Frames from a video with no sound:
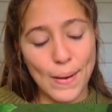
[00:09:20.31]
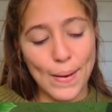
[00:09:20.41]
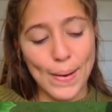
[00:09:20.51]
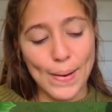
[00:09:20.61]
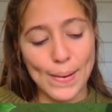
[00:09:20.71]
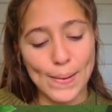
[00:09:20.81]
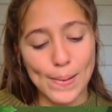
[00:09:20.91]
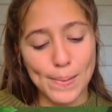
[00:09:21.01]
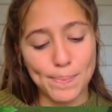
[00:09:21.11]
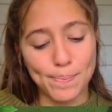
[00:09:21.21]

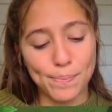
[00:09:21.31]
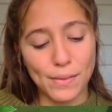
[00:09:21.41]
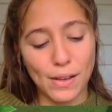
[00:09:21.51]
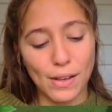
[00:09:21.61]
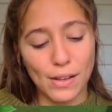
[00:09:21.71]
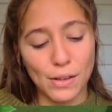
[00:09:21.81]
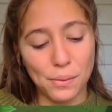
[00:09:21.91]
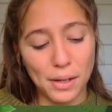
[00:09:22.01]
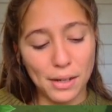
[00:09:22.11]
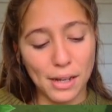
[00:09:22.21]
And, you
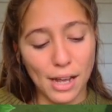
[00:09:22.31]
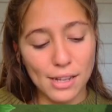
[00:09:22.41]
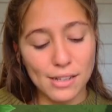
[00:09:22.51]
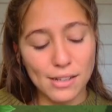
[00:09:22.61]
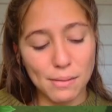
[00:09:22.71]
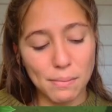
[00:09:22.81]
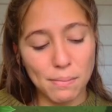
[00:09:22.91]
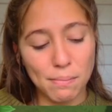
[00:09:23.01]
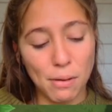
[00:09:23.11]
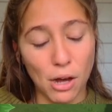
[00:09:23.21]
can get
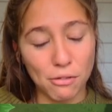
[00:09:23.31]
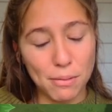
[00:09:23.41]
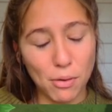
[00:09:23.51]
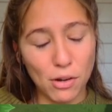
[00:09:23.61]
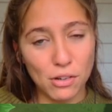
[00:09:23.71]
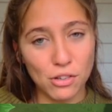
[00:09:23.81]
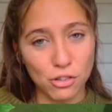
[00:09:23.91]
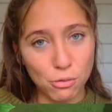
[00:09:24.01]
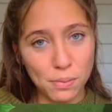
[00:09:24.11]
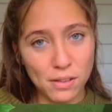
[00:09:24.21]
Pottery Barn
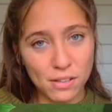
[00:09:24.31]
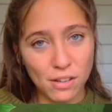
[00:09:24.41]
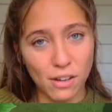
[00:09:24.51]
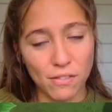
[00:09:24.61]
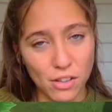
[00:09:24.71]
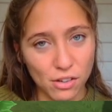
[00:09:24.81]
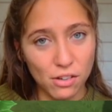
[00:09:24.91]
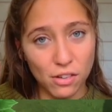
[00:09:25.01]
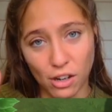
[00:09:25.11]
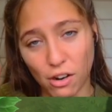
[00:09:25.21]
dupes of
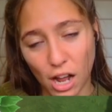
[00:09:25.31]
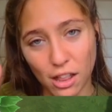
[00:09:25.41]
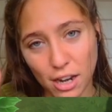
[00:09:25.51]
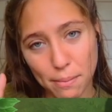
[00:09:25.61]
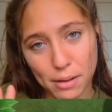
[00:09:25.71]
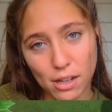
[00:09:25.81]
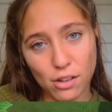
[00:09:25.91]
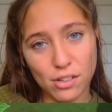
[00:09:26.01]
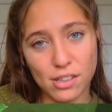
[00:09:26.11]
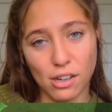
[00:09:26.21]
their holiday
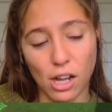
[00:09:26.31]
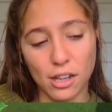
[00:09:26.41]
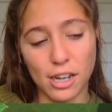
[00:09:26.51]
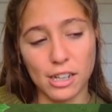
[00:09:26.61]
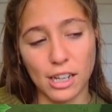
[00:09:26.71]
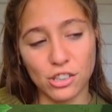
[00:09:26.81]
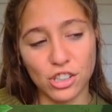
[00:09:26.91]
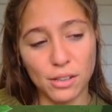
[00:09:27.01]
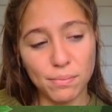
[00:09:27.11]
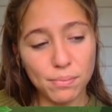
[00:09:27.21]
pillows, their holiday
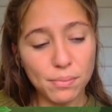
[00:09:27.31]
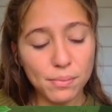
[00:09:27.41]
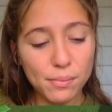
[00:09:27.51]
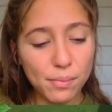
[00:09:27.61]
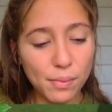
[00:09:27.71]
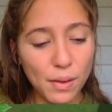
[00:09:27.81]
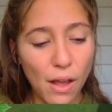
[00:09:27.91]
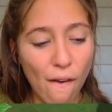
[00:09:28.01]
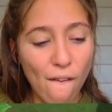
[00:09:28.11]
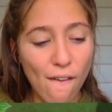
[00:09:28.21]
collection,
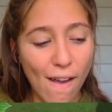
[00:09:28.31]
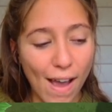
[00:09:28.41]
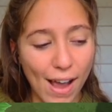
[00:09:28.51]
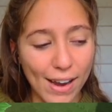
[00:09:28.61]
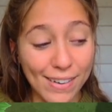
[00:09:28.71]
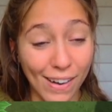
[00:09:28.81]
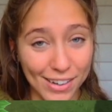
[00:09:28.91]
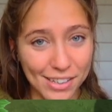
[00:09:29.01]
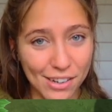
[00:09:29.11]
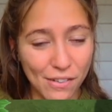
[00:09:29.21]
at
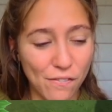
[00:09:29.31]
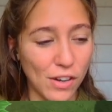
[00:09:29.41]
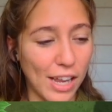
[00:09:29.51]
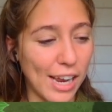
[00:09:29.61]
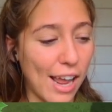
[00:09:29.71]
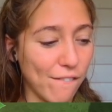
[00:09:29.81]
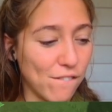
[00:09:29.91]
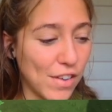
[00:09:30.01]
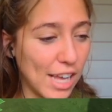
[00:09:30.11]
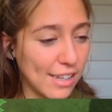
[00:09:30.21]
Costco for, like, a
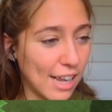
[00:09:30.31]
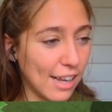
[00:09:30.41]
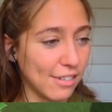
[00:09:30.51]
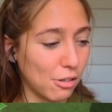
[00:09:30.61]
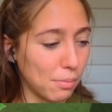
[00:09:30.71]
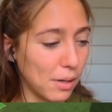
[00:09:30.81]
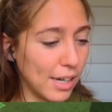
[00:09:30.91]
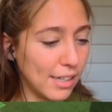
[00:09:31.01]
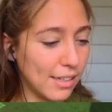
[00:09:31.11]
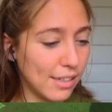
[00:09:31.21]
fantastical
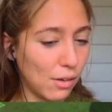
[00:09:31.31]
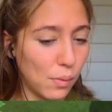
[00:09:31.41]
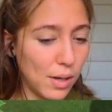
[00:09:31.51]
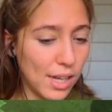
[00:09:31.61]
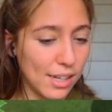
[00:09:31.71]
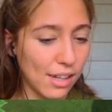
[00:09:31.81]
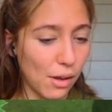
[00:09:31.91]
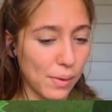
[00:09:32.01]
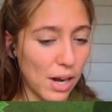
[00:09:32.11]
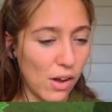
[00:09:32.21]
price. What is
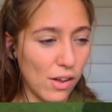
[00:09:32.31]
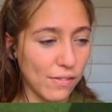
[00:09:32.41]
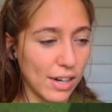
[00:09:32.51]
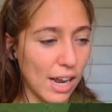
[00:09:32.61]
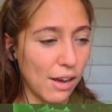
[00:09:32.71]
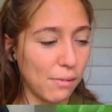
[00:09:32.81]
going on right now?